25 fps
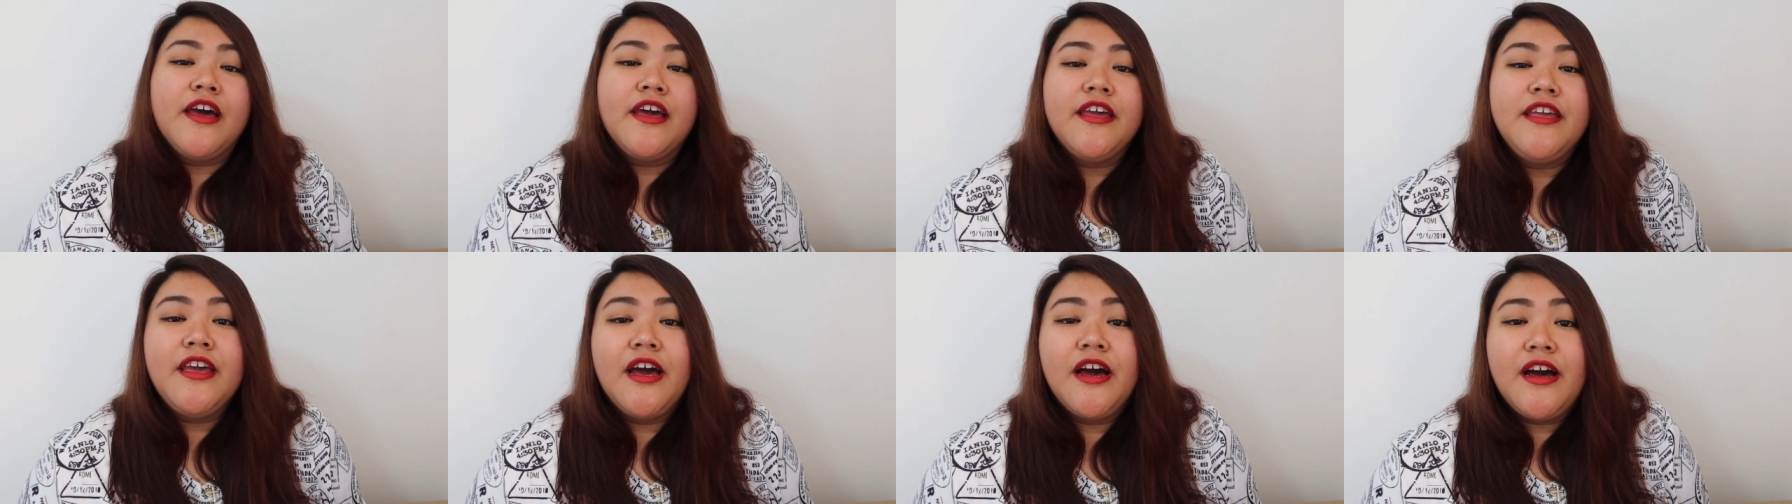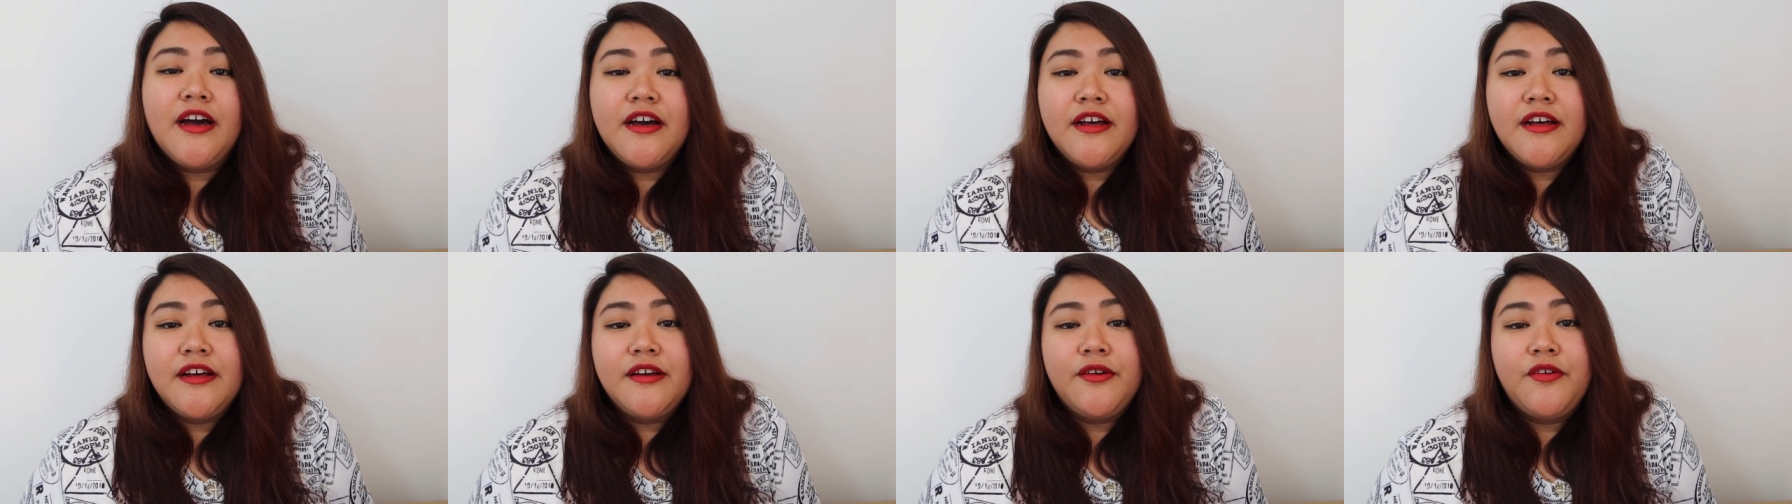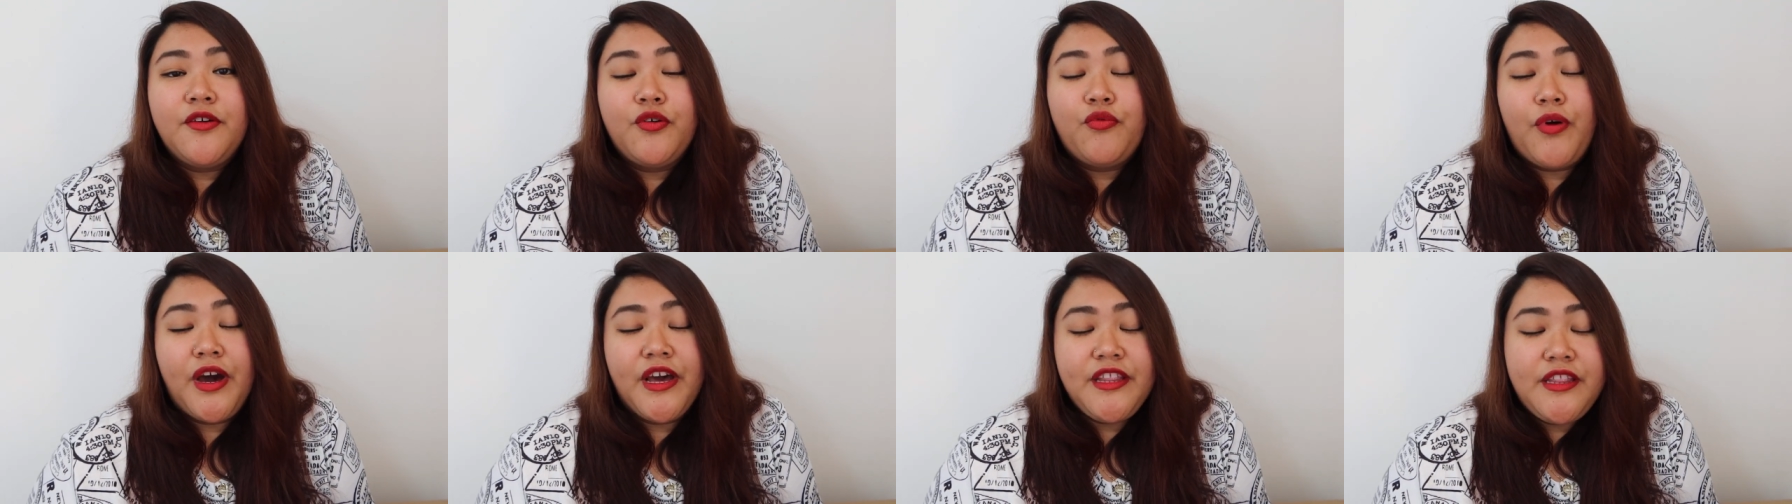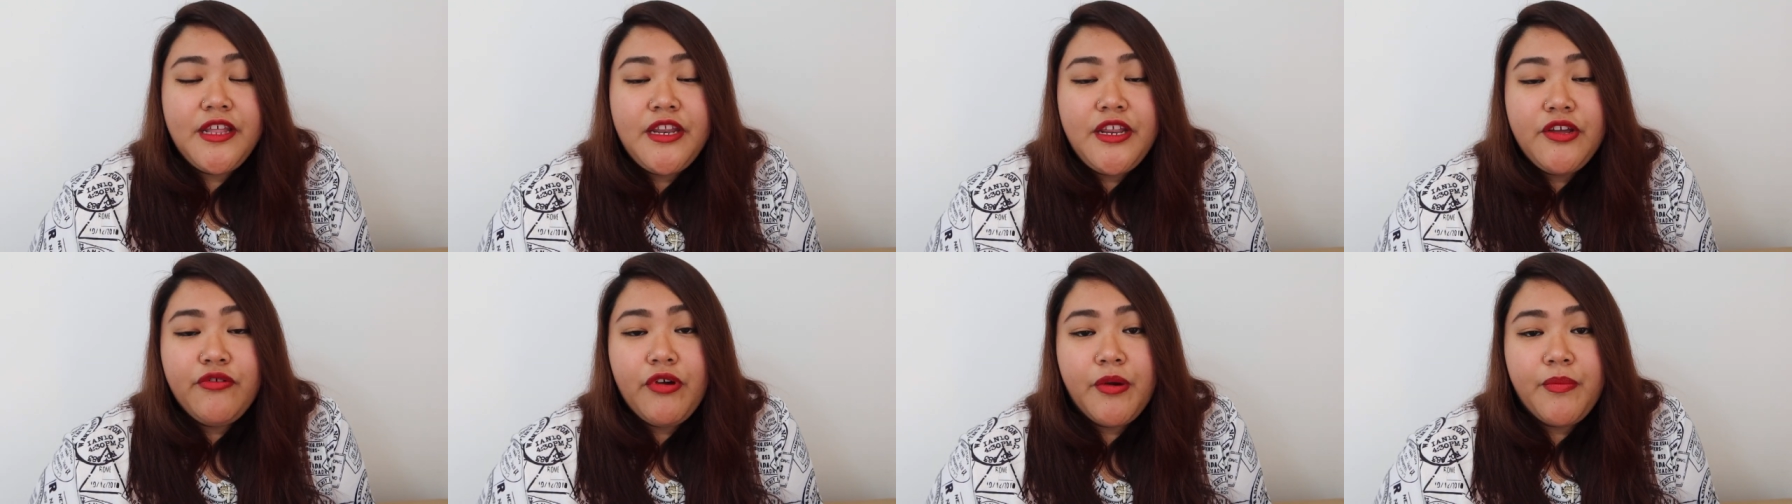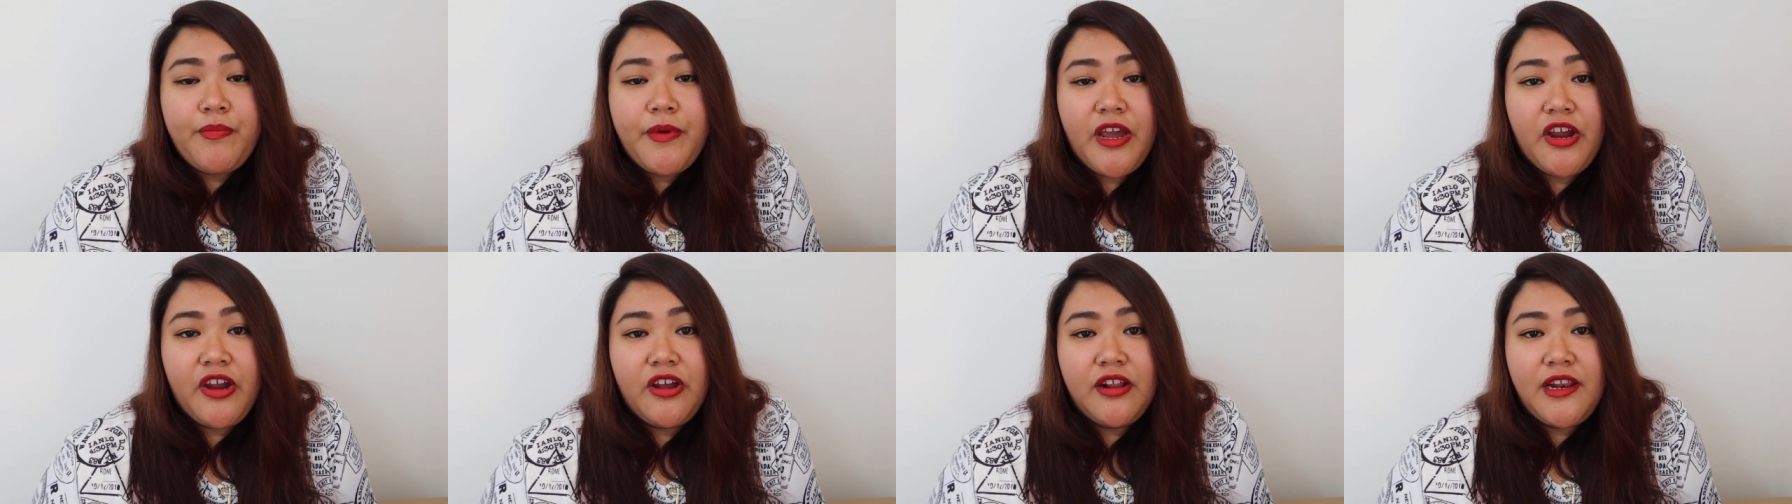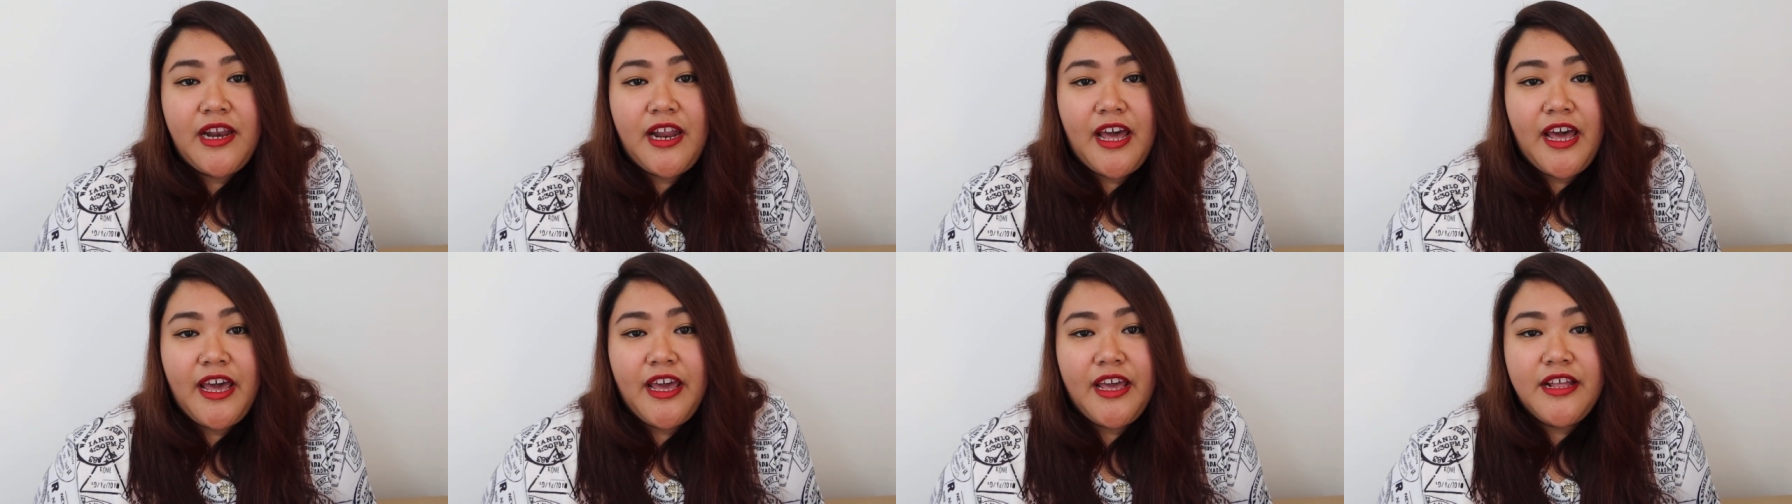yung whitening repair
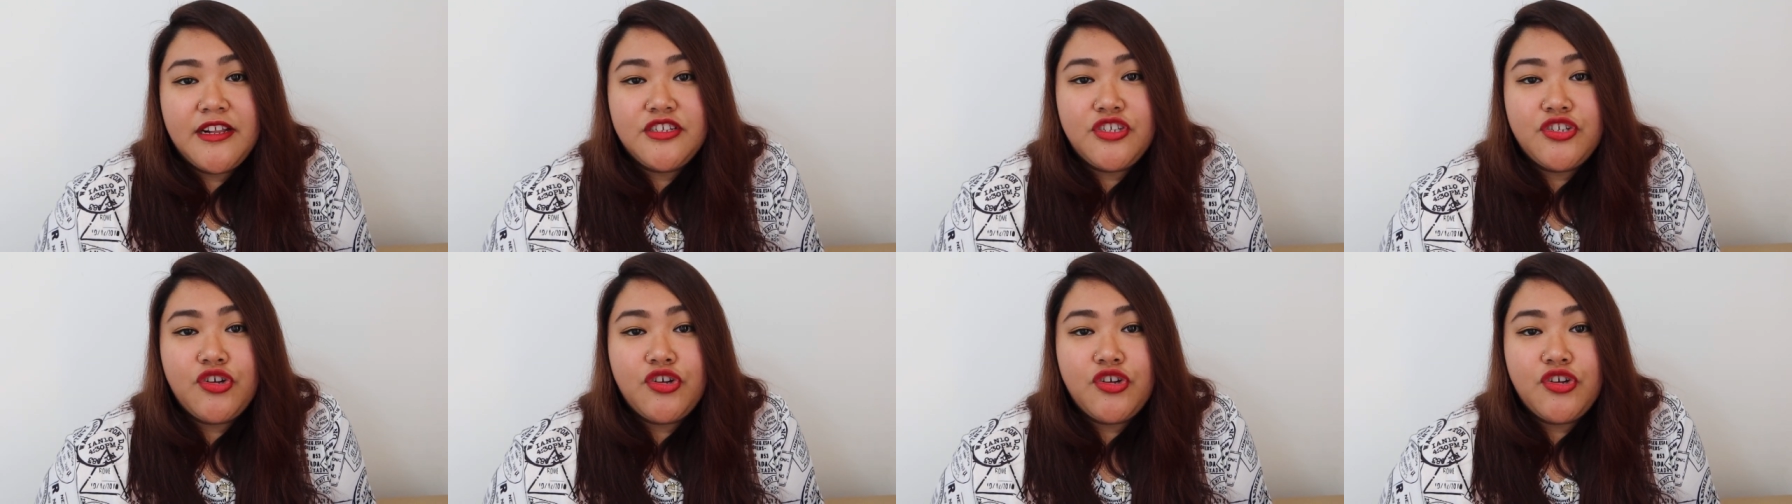line,